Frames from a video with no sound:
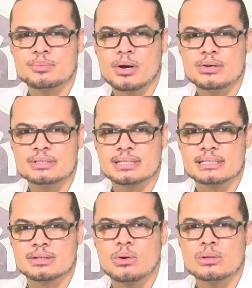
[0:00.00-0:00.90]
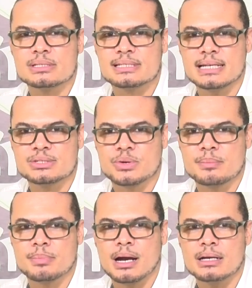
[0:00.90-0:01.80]
Morris is all set to
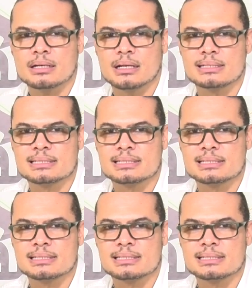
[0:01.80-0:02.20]
embark on a